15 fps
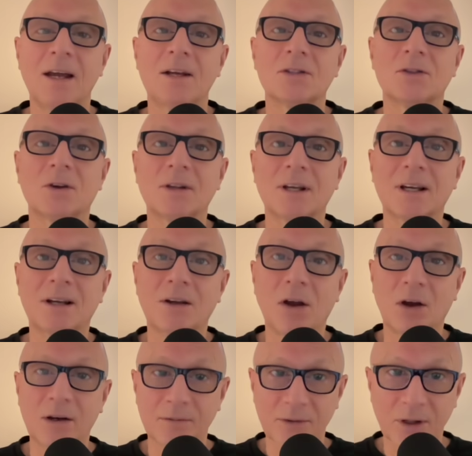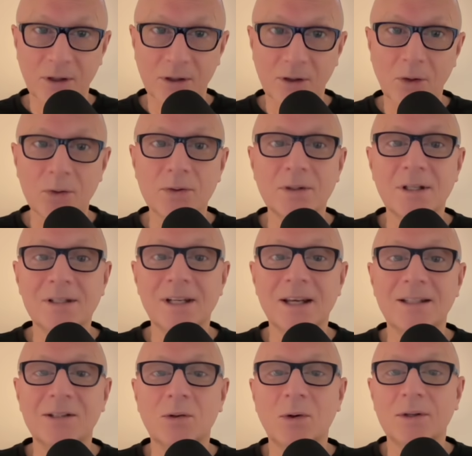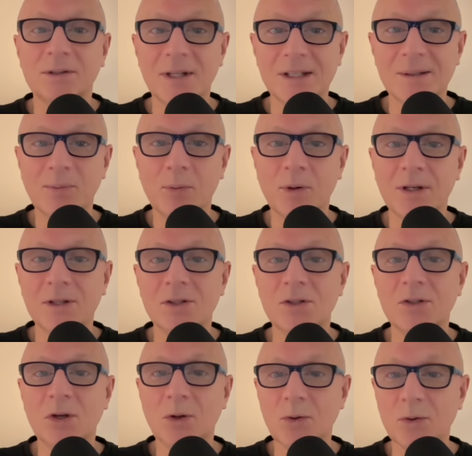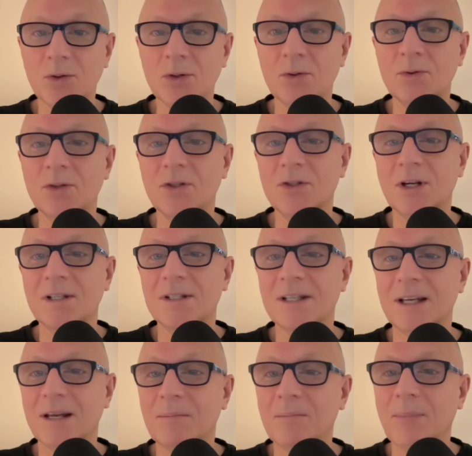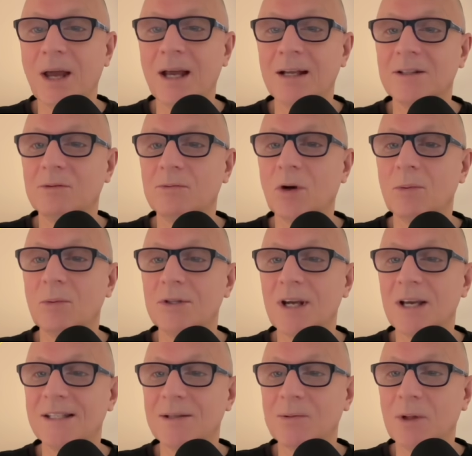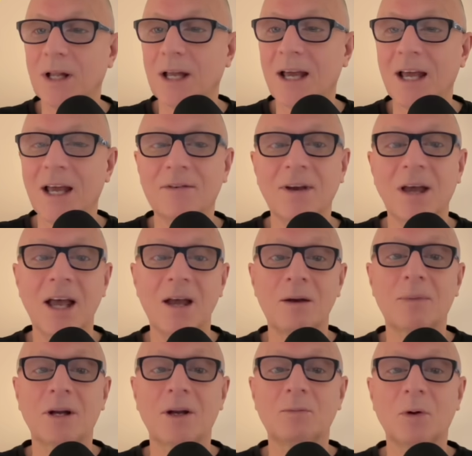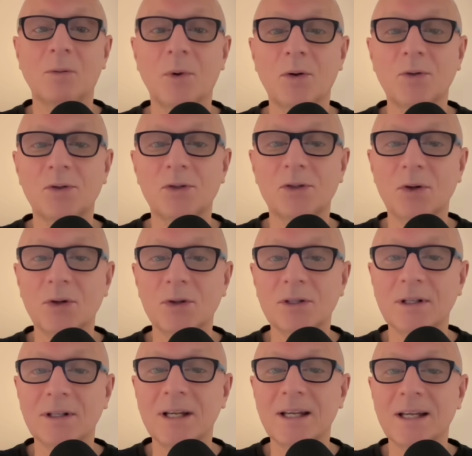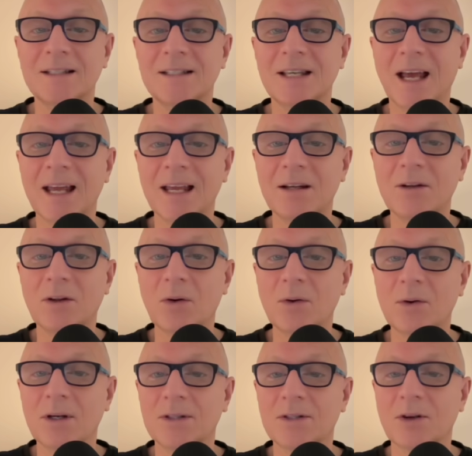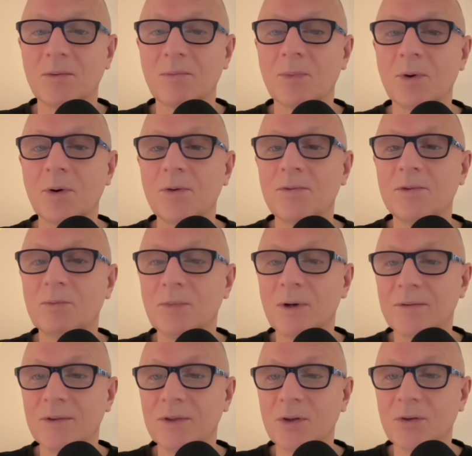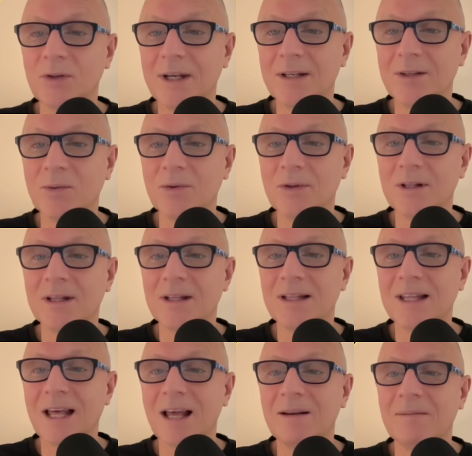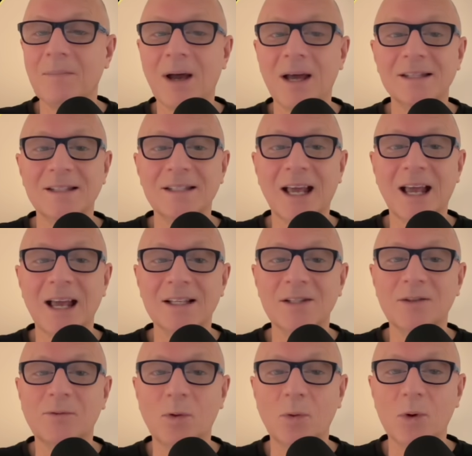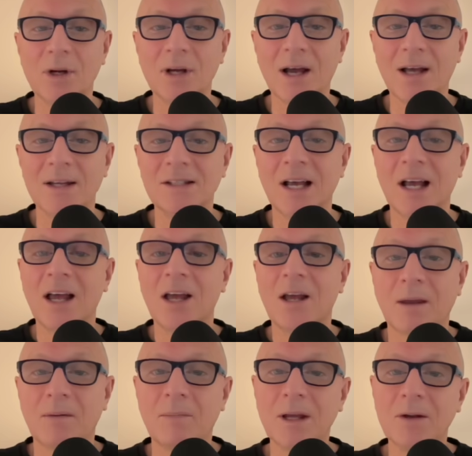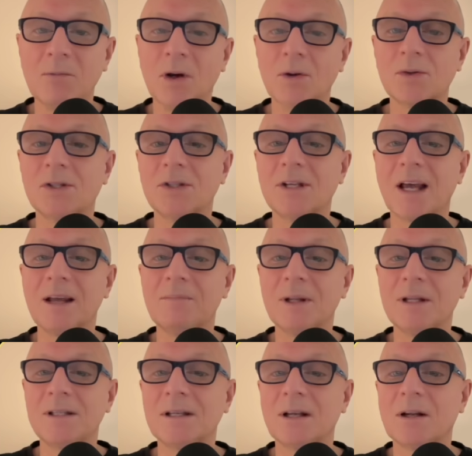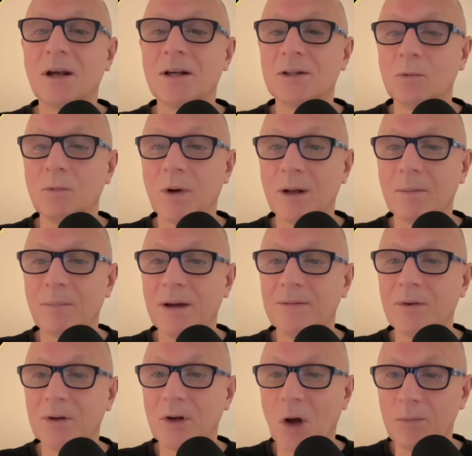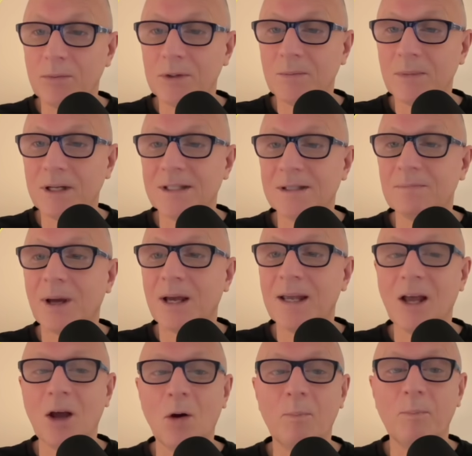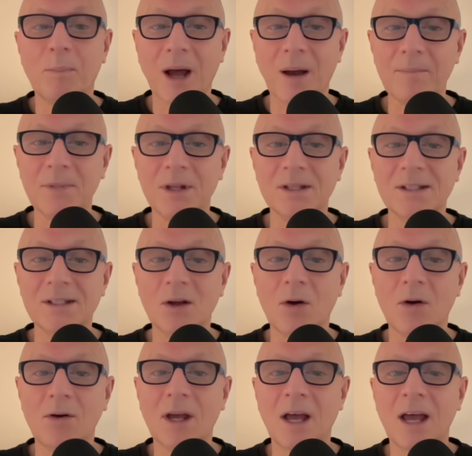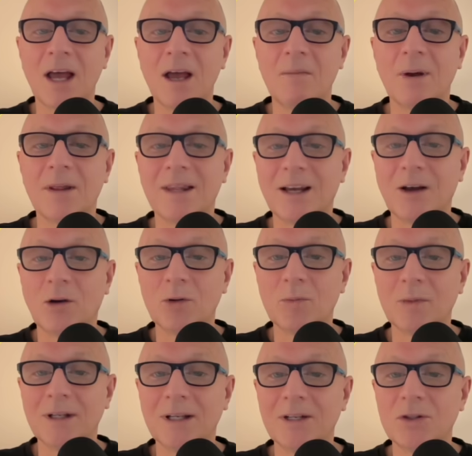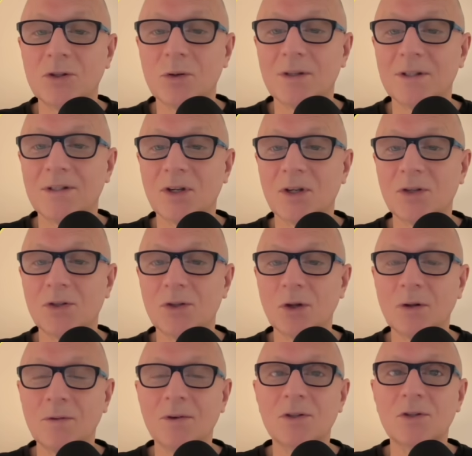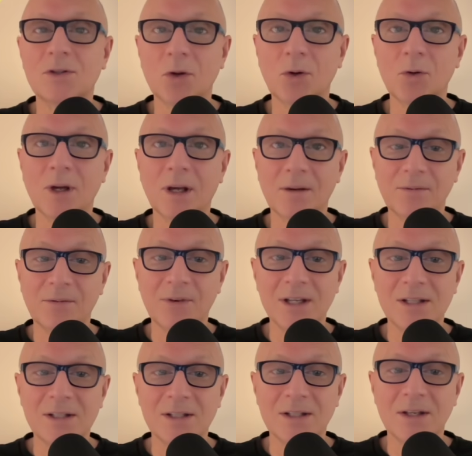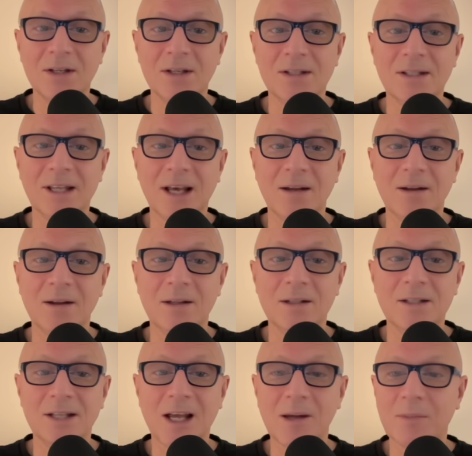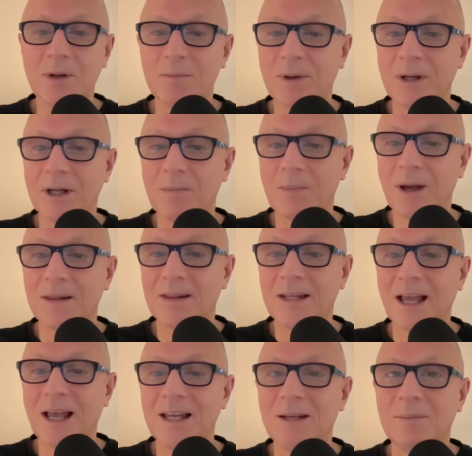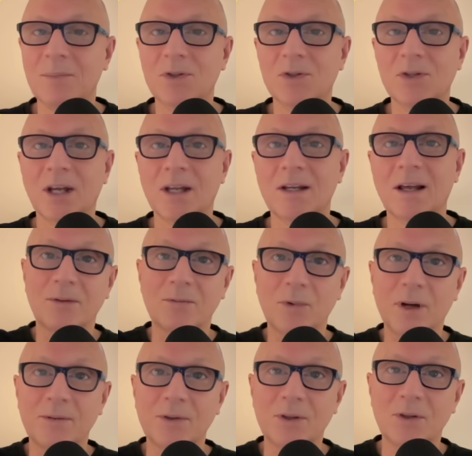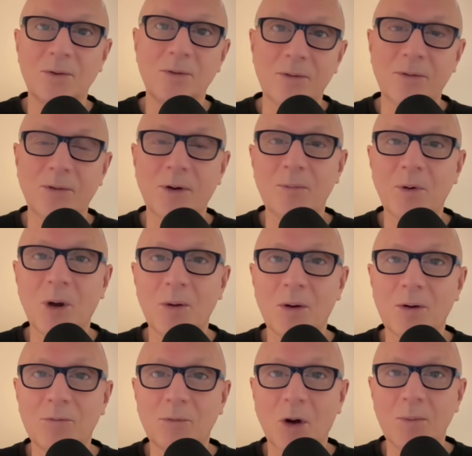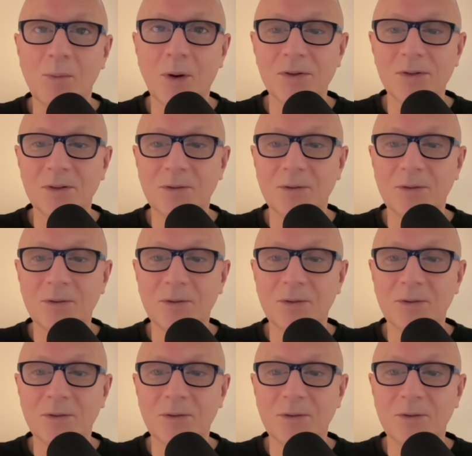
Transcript: So they kind of conclude in this article, at this point, it's too soon to judge the impact the robotaxi will have, but it will most certainly take longer to move the revenue needle than Musk has forecast. Meanwhile, statements like the one above on Optimus may help pump the stock, but they ultimately do a disservice to investors, that statement being about the 80% revenue from robots